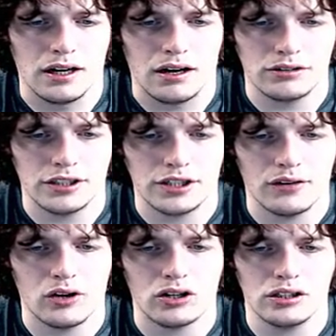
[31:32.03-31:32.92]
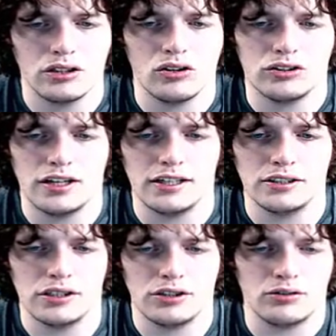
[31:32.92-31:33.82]
I'll take care of all the little things
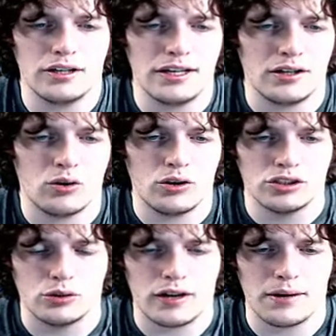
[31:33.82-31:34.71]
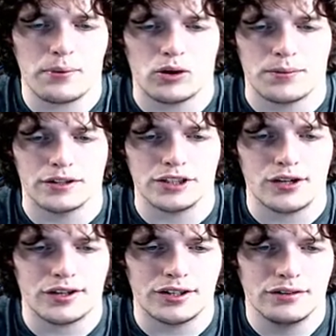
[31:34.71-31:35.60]
that you'll need in order to ride a Pokemon,
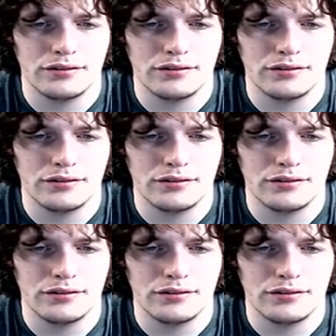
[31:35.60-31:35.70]
Derek.